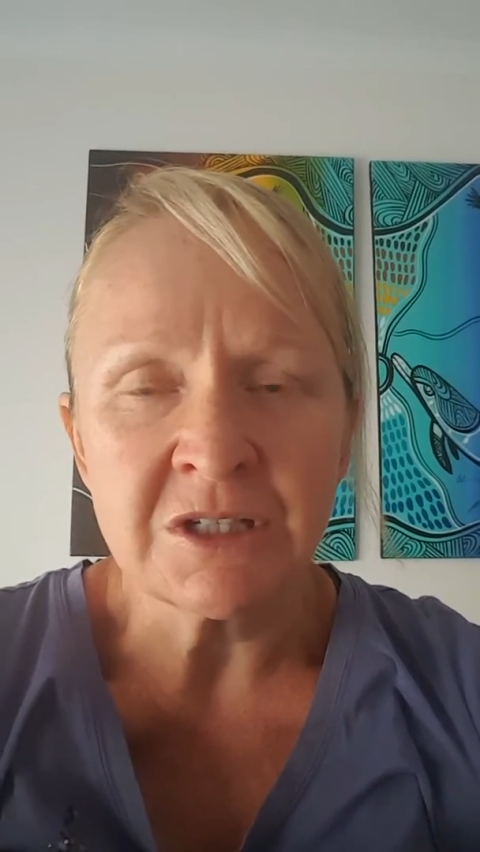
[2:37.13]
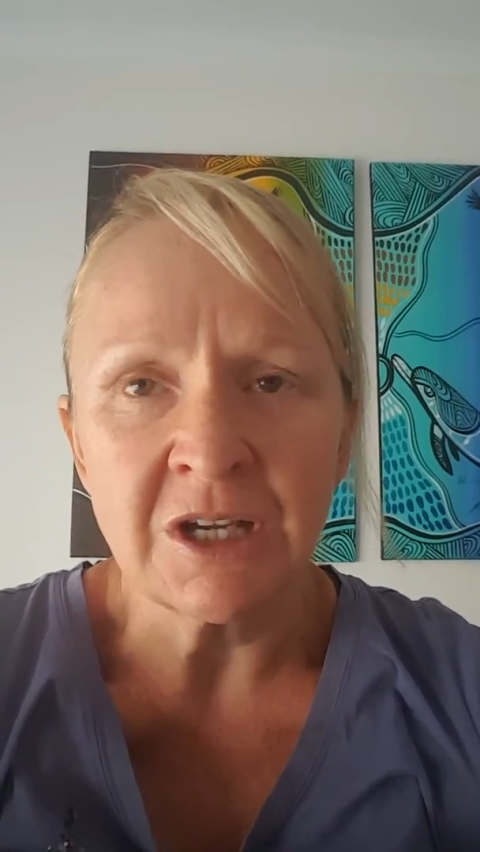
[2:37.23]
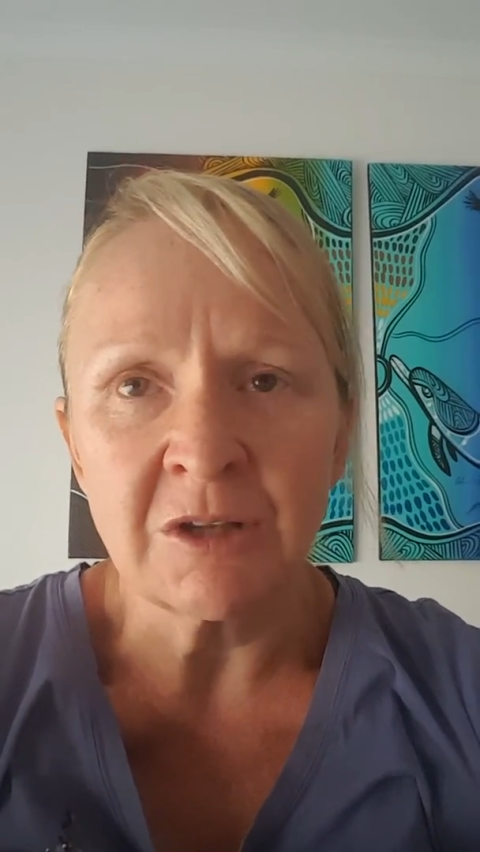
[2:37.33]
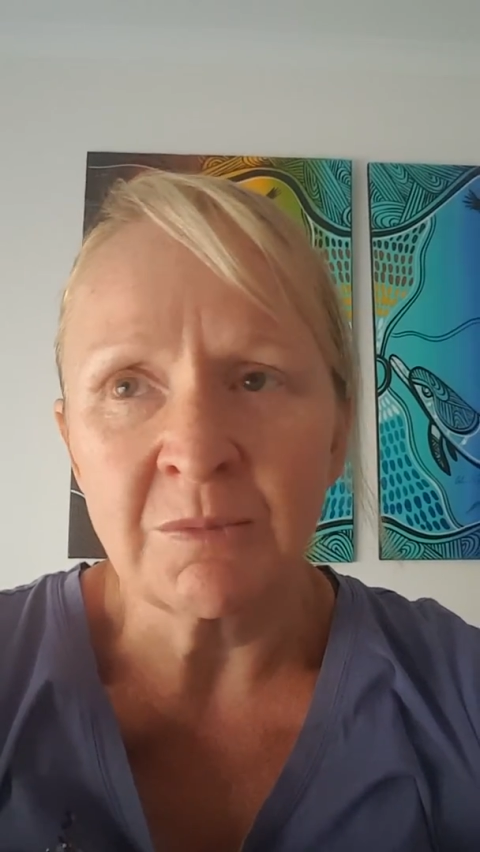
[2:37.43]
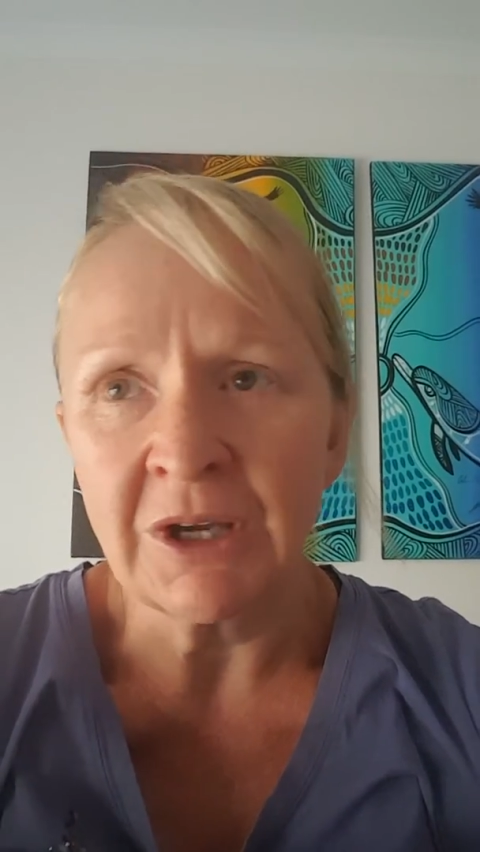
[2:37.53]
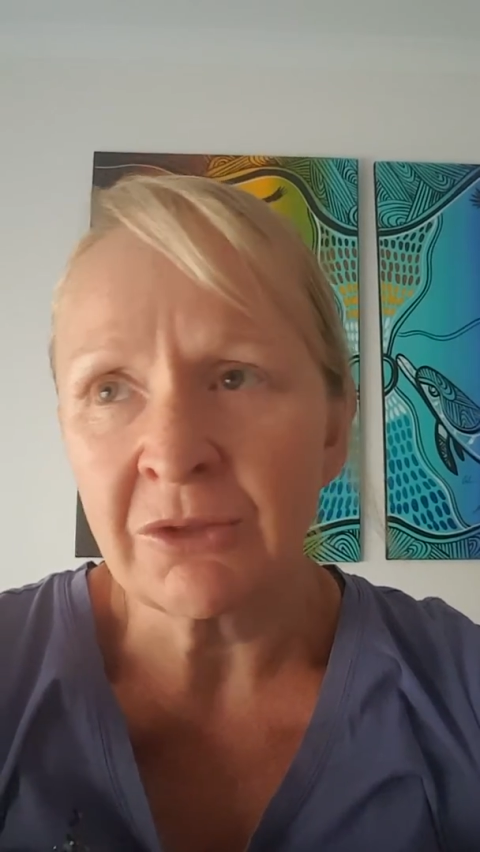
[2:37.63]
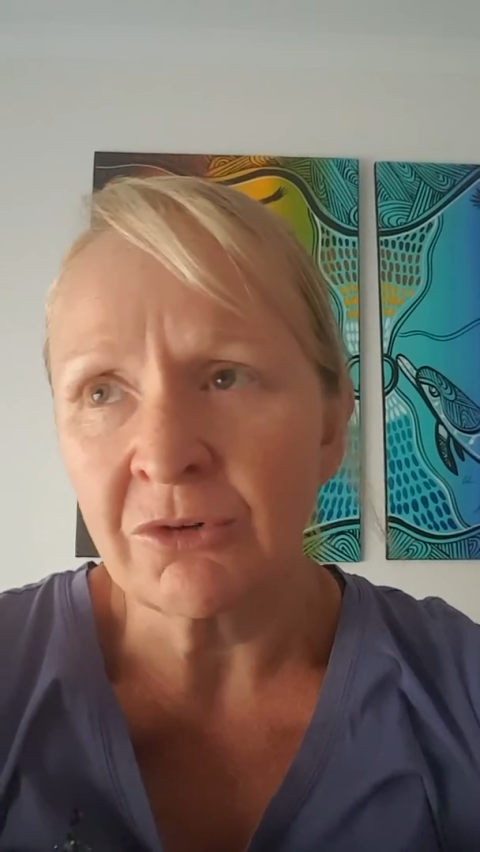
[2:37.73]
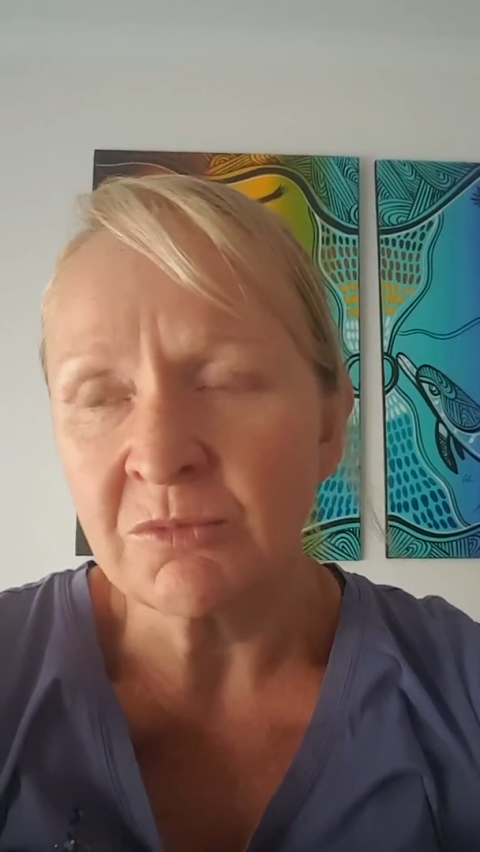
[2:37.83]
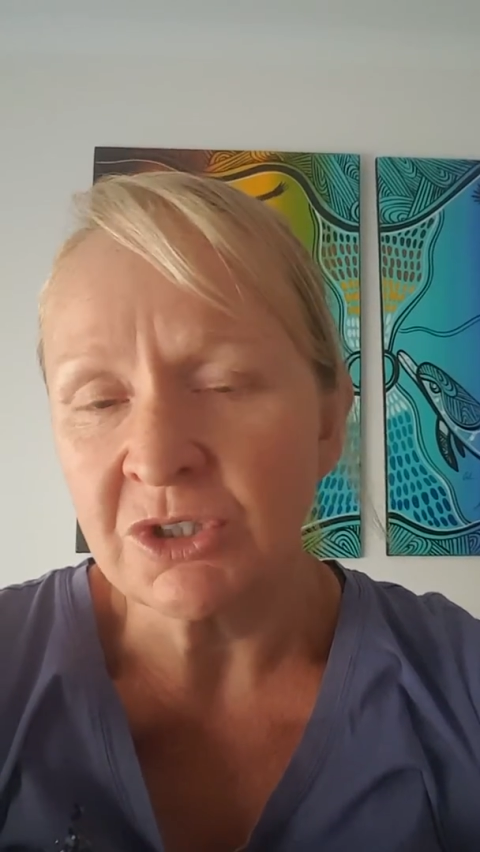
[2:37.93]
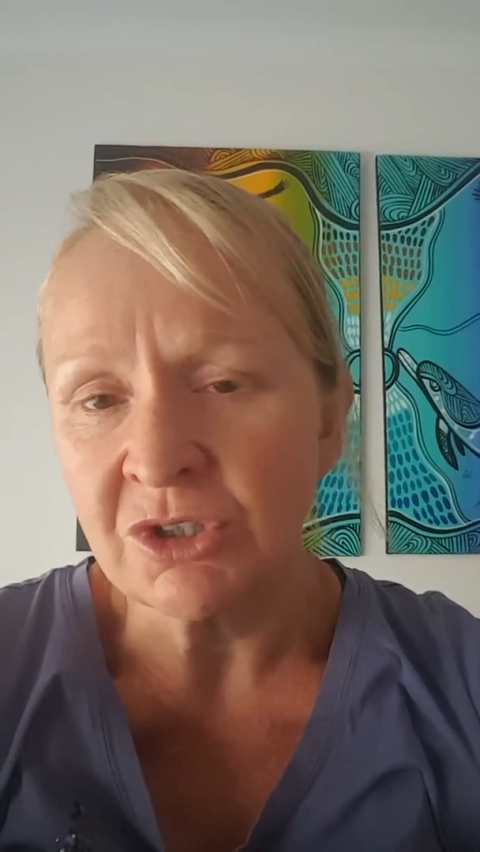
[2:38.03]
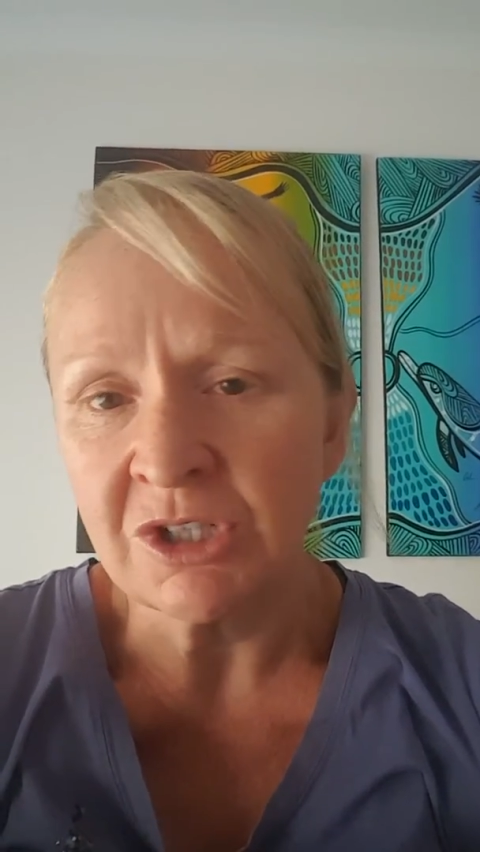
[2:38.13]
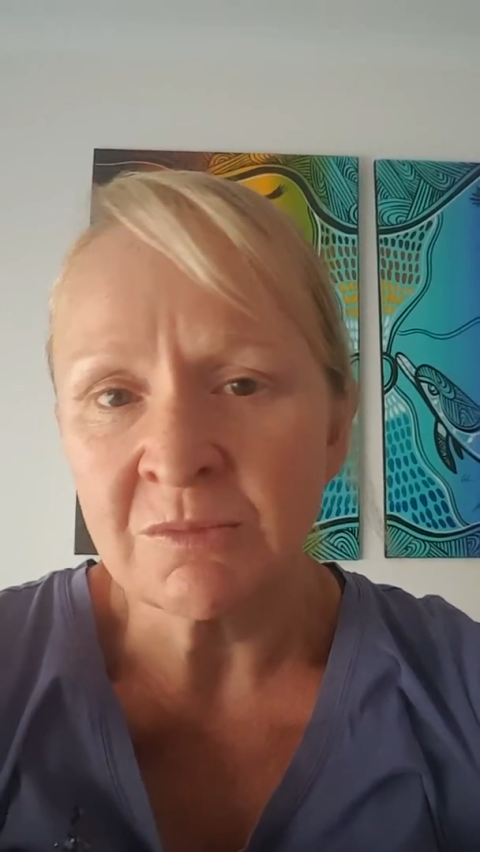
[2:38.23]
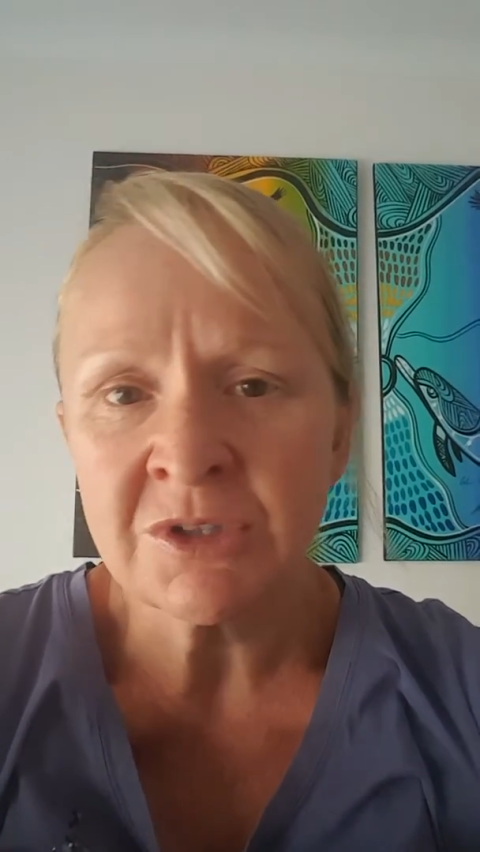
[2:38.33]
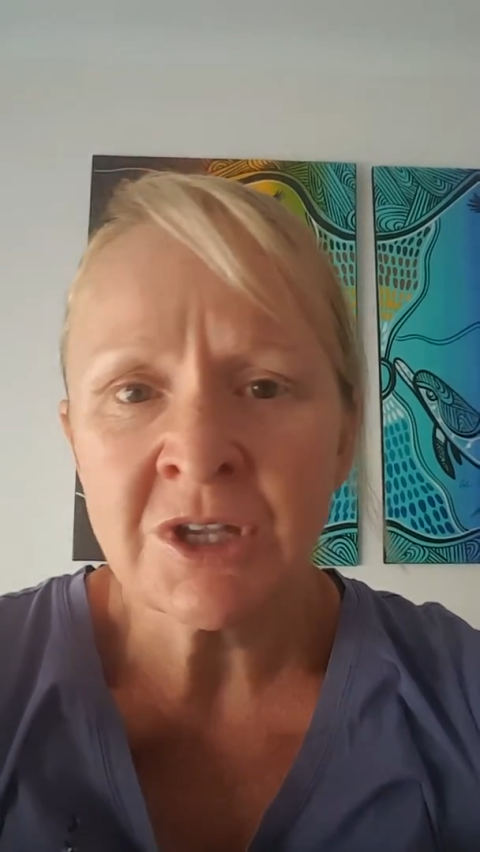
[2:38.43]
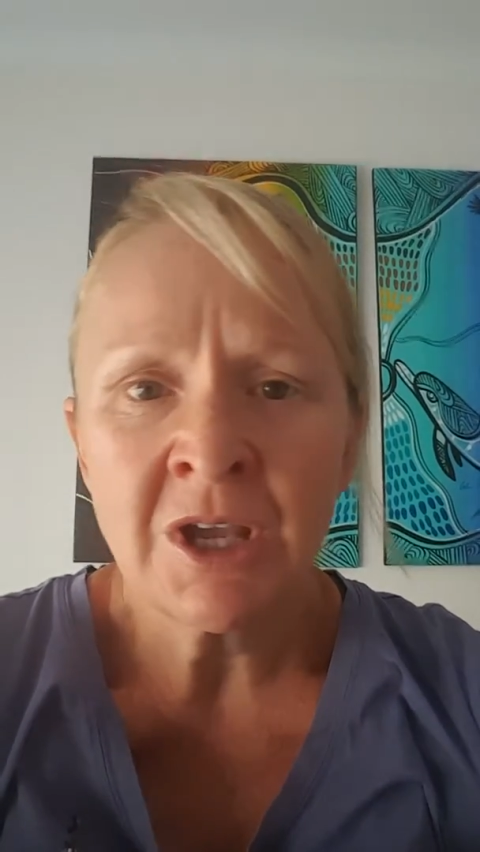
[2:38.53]
state, back through my
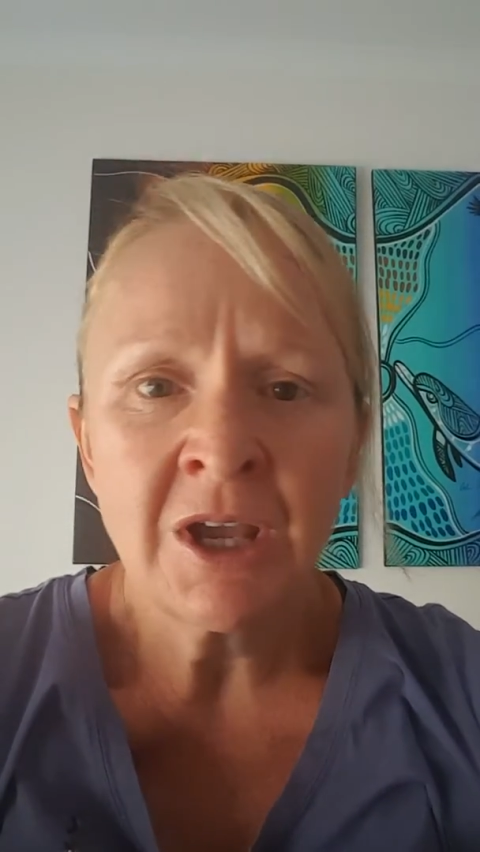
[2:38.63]
dreams.